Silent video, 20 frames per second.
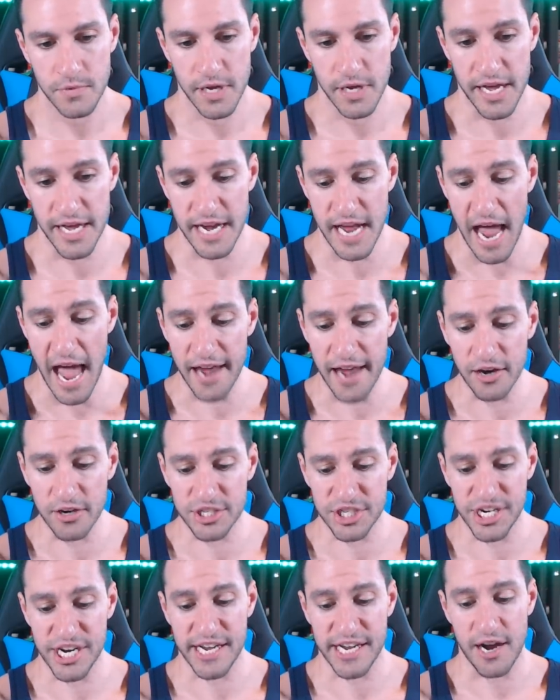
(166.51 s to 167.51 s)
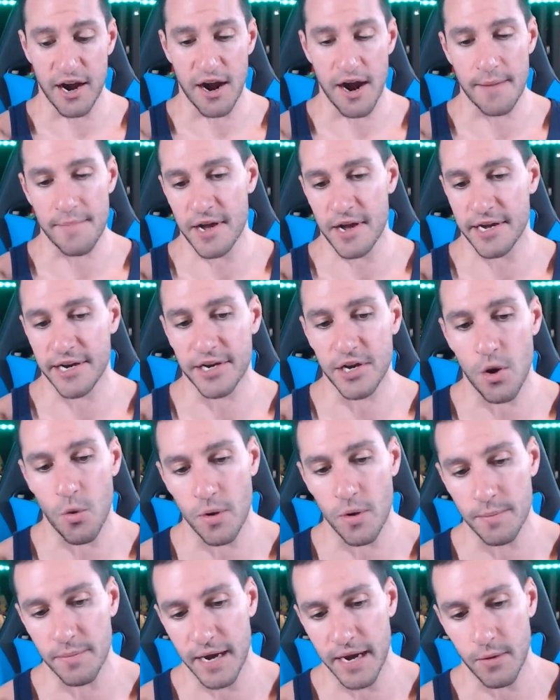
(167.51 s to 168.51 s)
an energy card. I'm not going to go
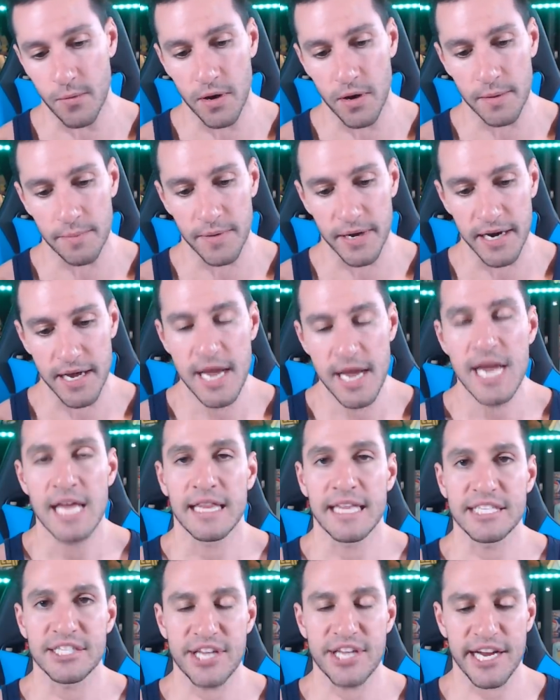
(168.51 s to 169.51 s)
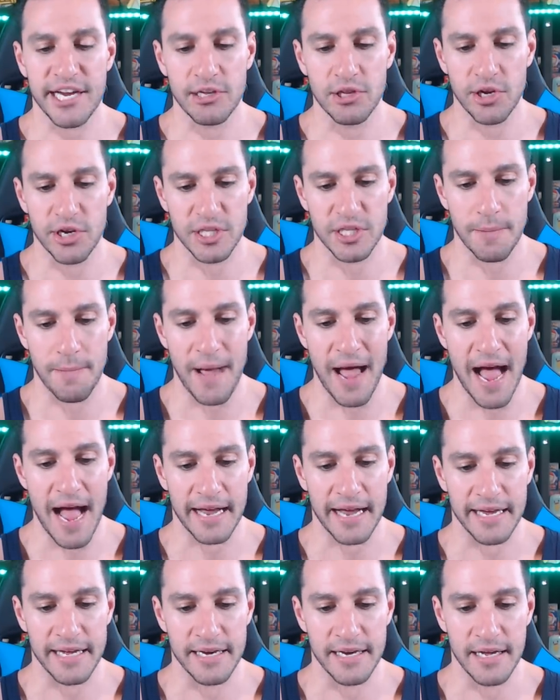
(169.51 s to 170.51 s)
one by one, but let's take a look at the
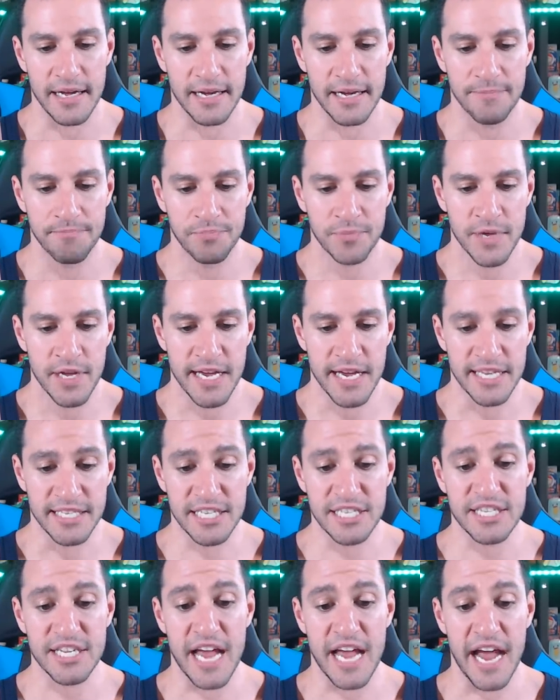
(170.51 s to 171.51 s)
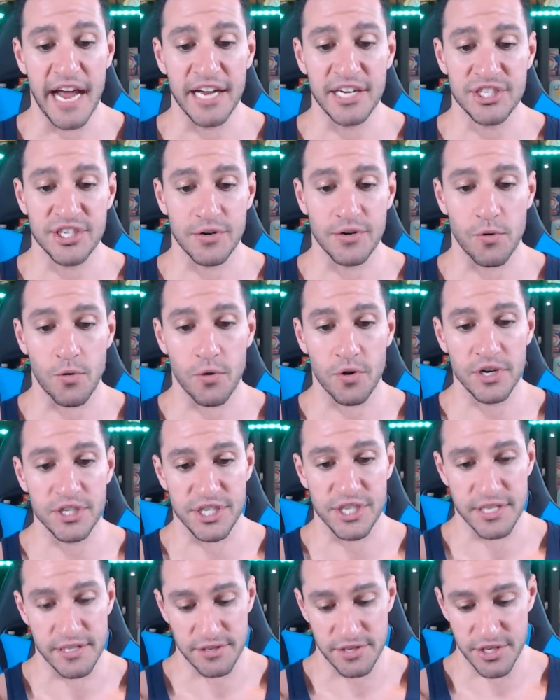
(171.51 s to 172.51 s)
pack. And uh, is this an ancient
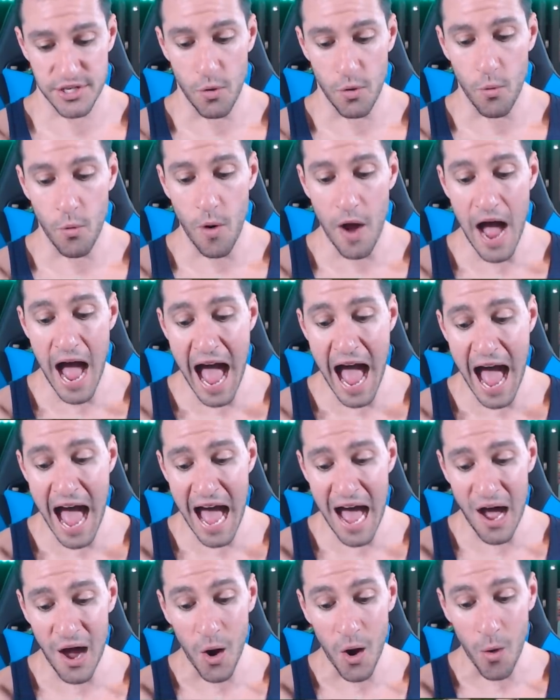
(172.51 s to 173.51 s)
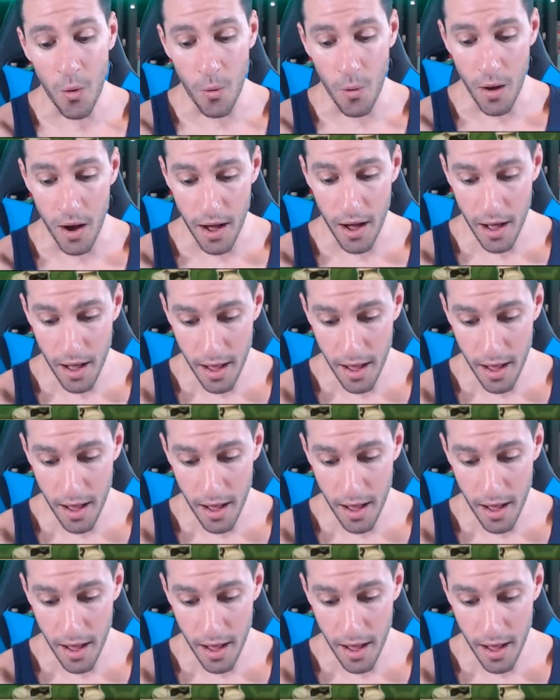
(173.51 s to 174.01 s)
origin? So, wow,